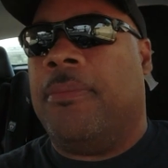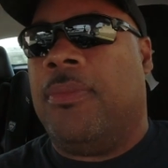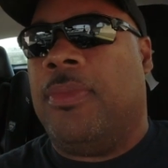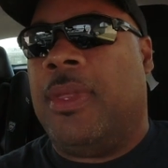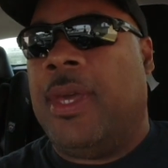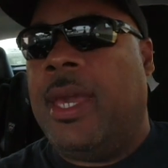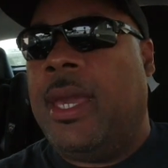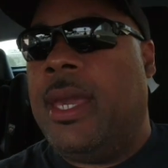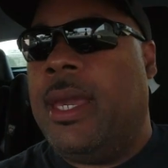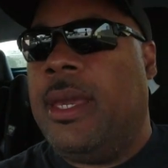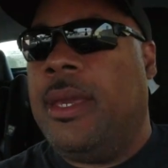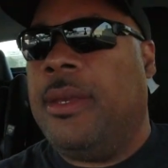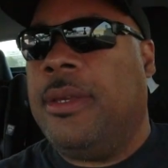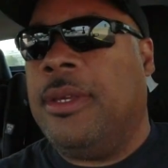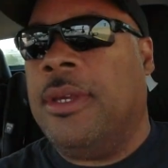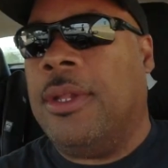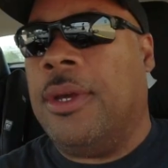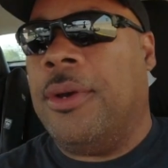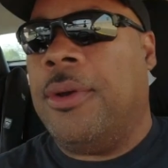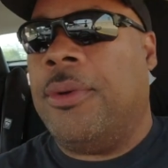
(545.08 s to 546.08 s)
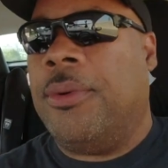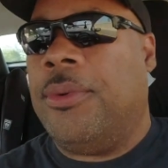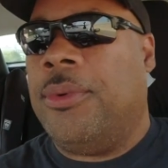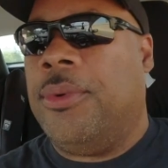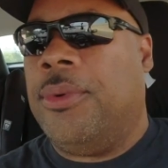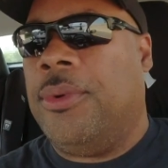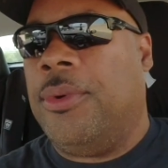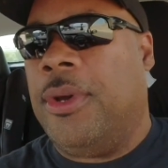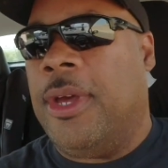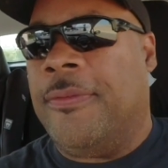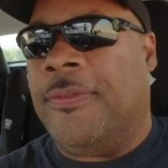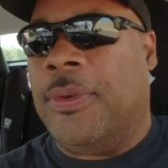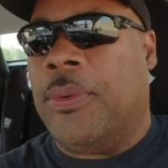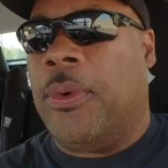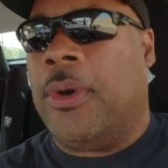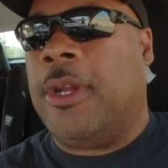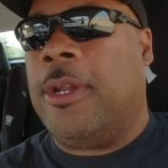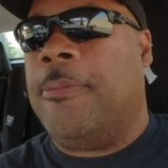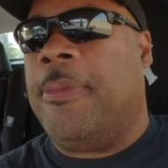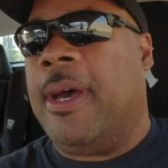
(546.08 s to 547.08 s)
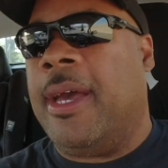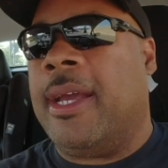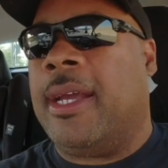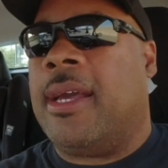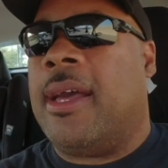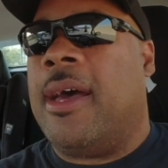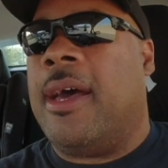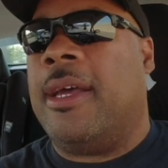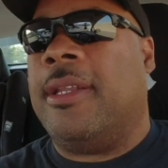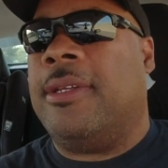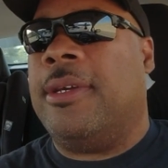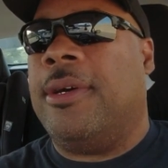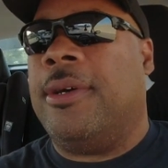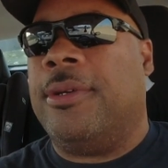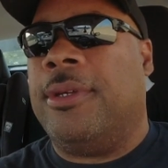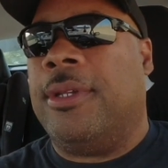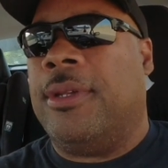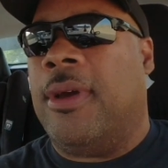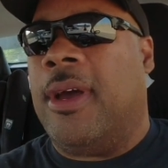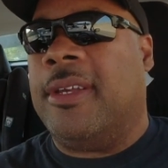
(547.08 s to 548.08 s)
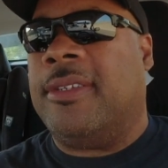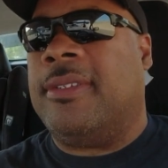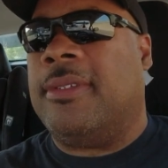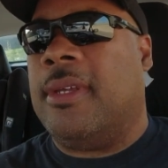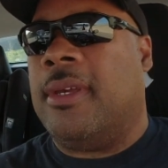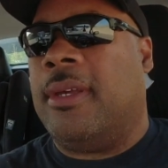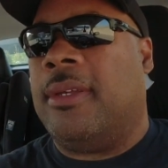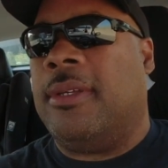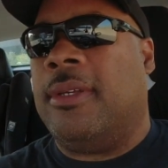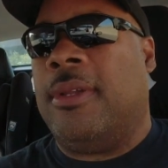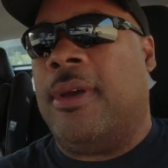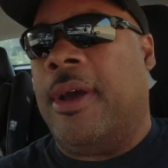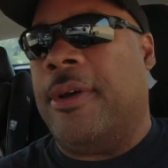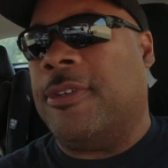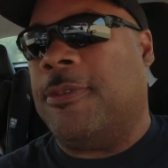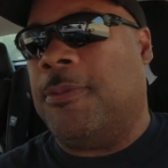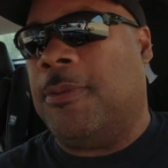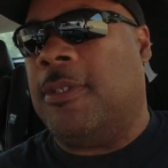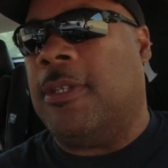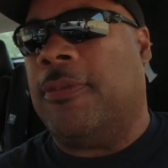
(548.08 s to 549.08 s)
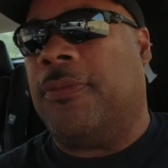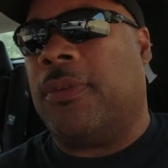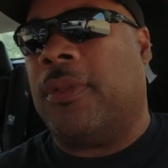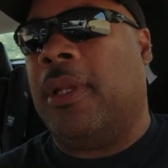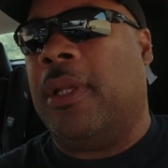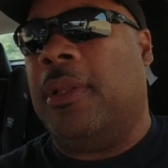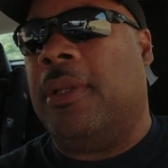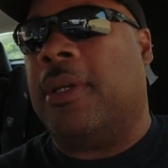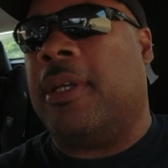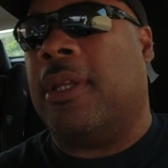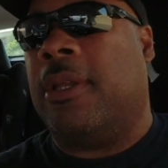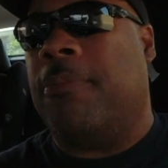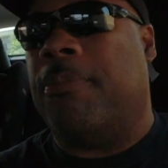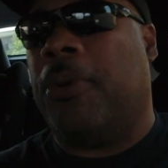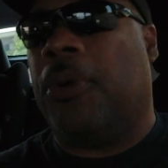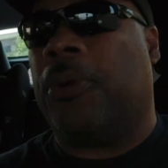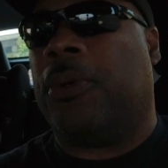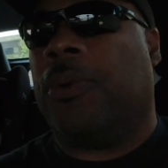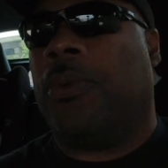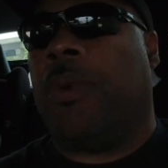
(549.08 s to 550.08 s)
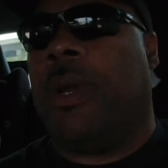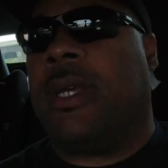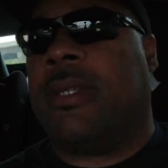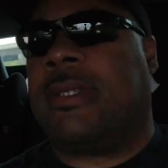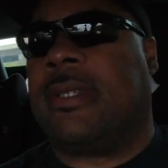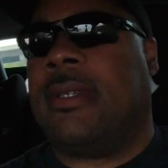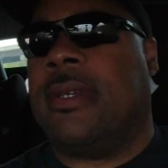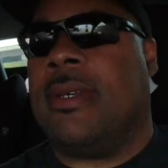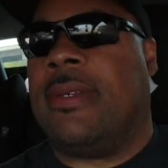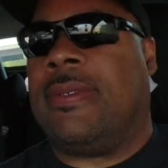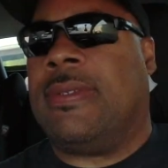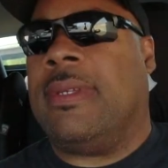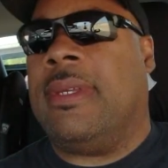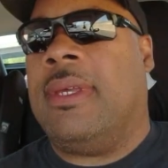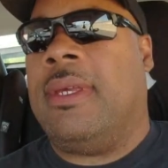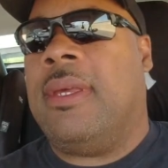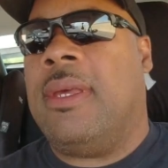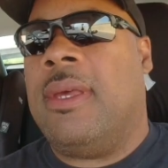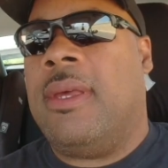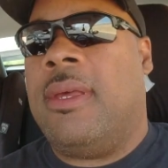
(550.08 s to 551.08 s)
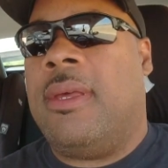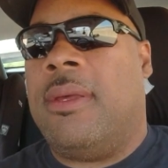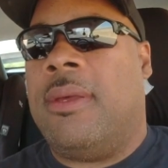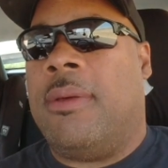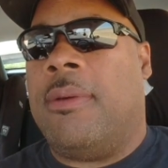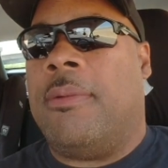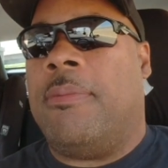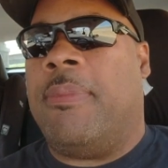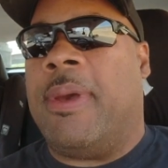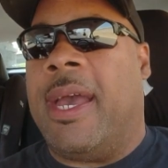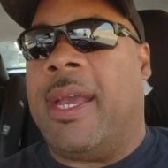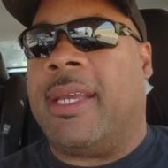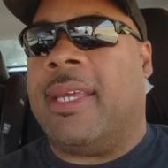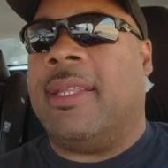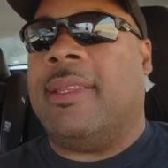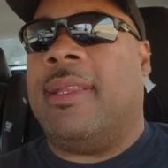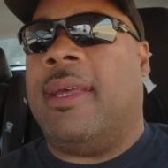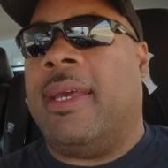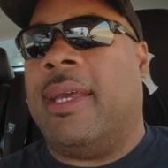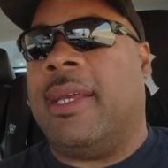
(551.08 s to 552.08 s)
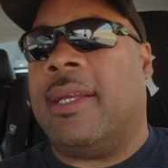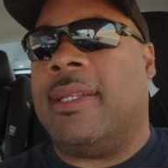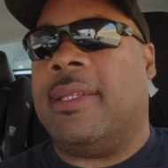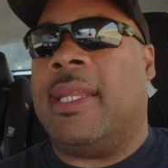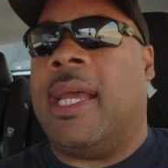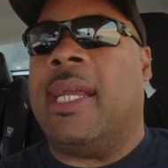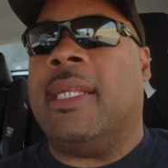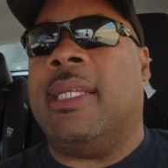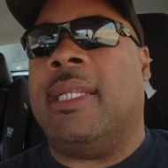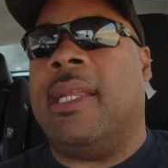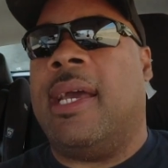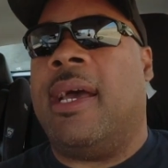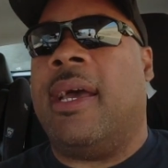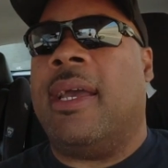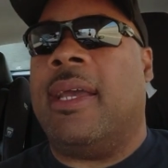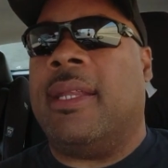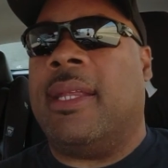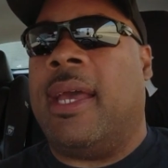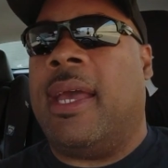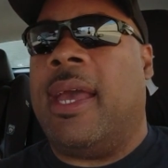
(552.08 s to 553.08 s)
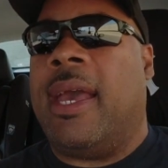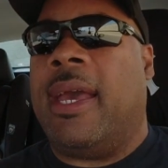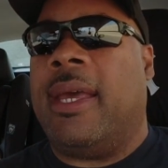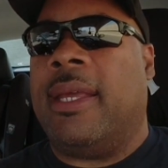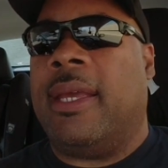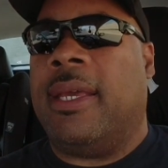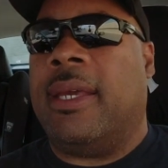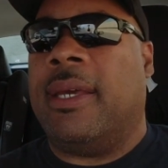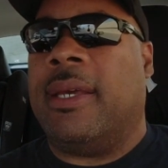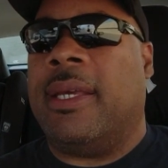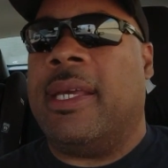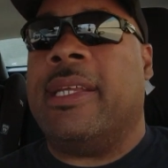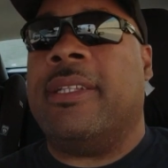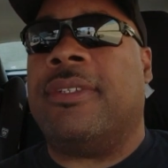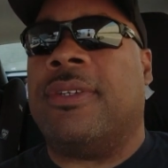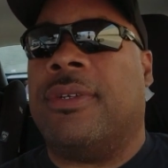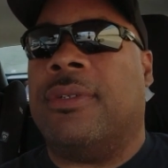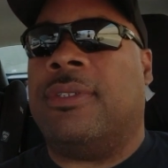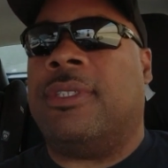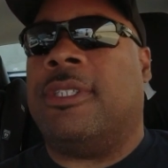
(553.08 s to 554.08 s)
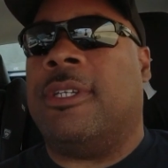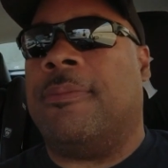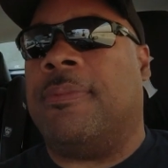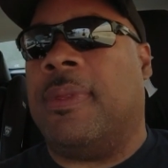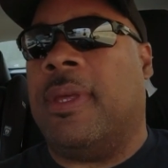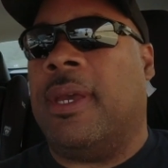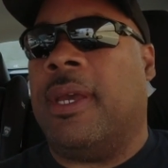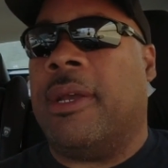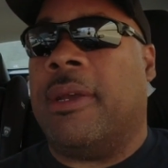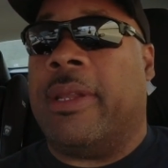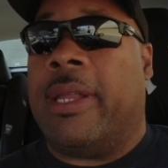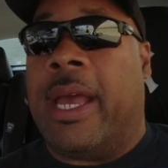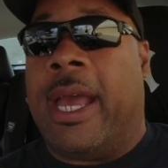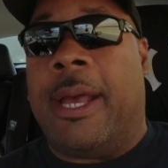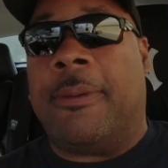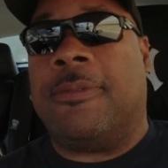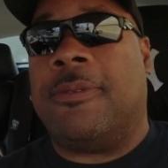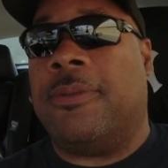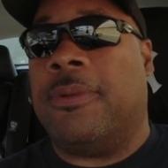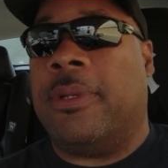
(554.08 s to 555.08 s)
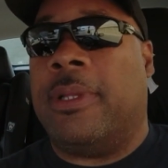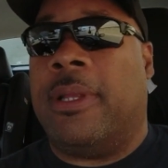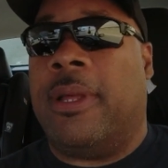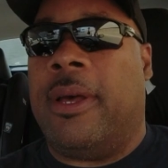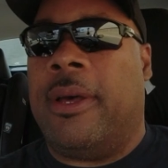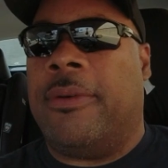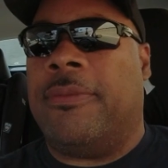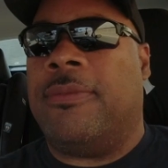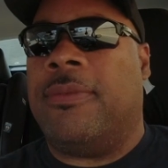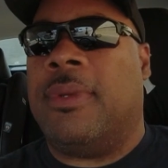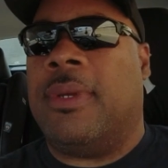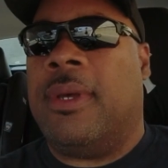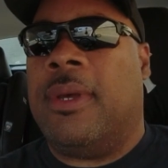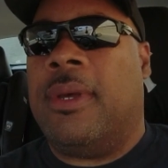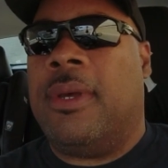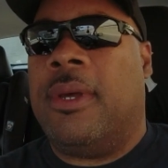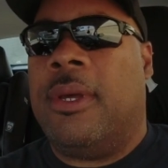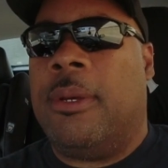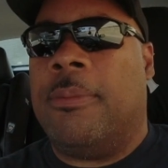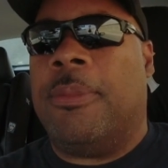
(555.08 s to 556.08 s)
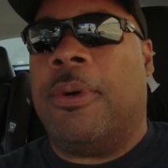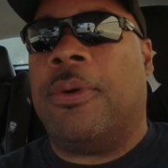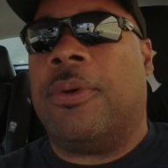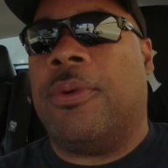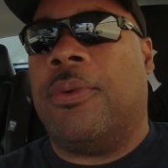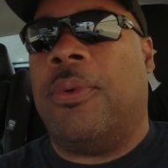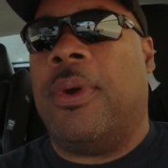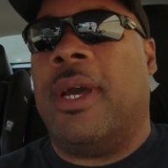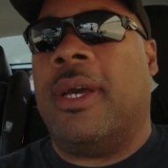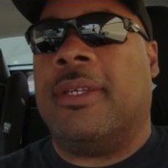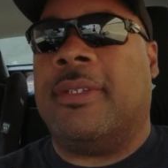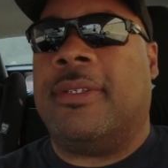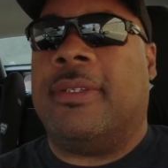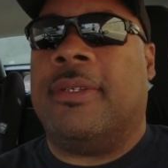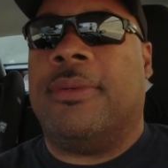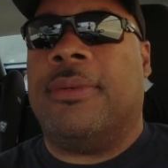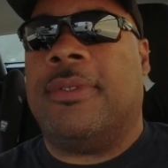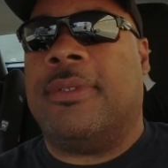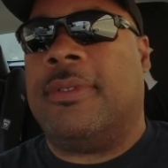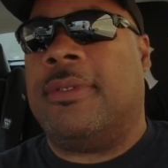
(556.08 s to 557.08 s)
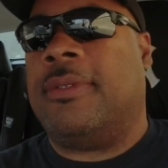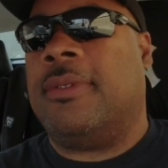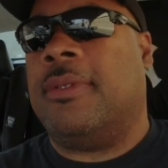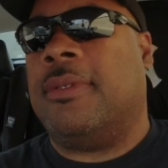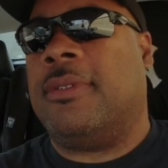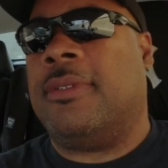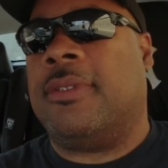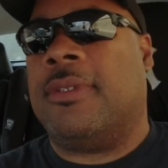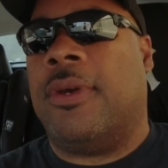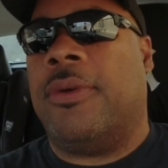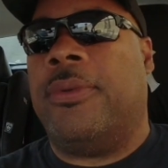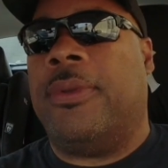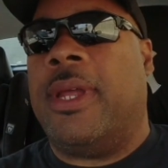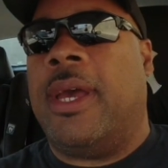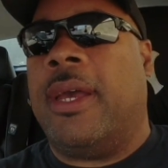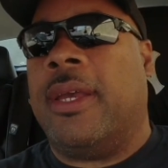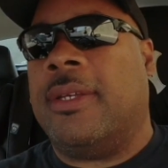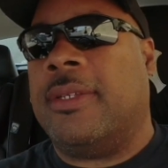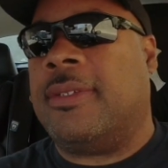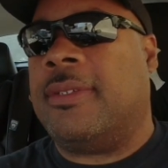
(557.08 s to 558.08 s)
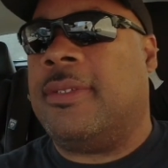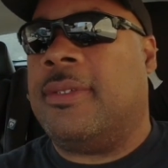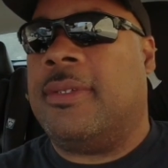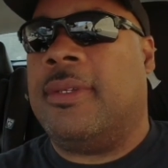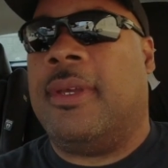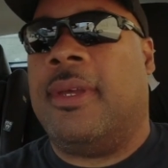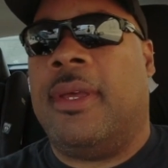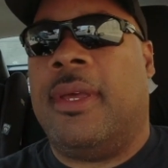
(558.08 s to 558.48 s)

they, you know, if you want to buy a condo, you know, I was specifically looking in Boca West because back in like '99, I had a internship there, and I absolutely loved Boca West. It was so nice.